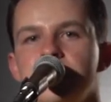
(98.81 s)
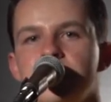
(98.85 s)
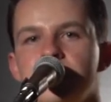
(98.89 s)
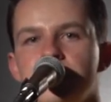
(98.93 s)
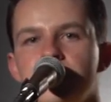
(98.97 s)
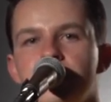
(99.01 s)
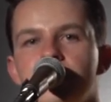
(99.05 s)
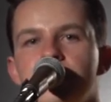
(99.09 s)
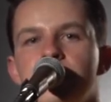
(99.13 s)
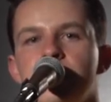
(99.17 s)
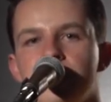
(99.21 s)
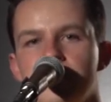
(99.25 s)

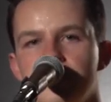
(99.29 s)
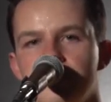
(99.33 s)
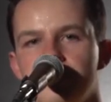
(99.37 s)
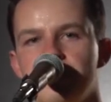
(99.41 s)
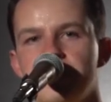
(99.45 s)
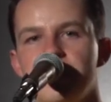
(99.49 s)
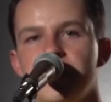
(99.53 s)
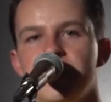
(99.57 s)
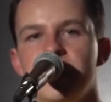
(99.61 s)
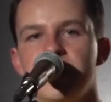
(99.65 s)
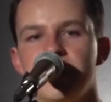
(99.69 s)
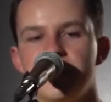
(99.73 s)
your
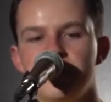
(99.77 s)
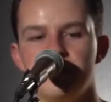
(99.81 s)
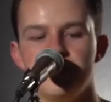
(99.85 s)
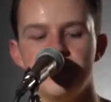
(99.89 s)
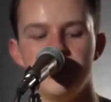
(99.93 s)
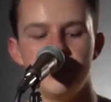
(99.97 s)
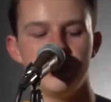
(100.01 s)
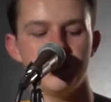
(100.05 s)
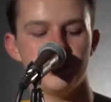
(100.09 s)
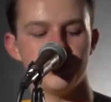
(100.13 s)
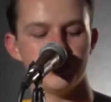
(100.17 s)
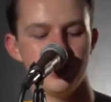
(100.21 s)

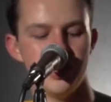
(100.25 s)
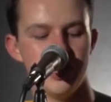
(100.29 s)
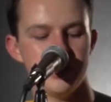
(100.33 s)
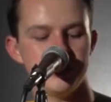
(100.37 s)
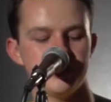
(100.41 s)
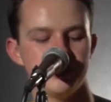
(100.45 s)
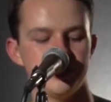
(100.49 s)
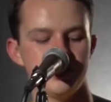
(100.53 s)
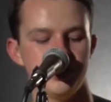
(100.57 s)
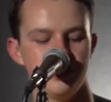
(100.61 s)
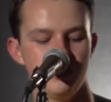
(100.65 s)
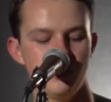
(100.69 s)
baby
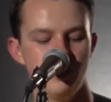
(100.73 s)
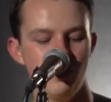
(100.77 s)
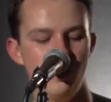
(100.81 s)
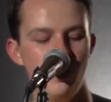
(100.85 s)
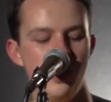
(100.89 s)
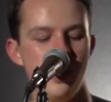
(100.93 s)
dressed in